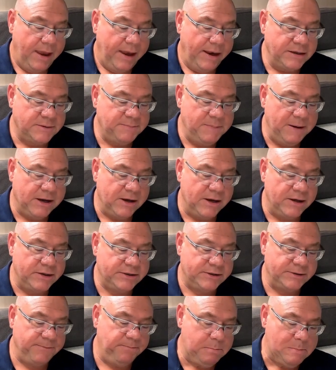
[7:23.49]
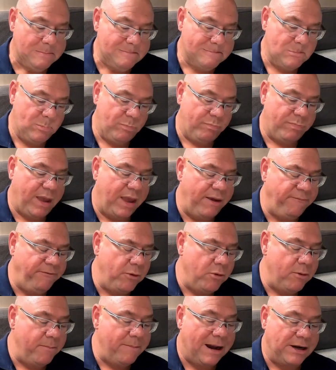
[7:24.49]
is because if
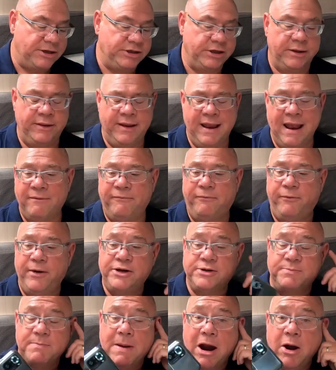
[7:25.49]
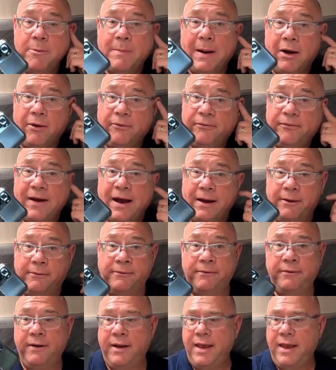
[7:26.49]
you imagine the average mobile phone,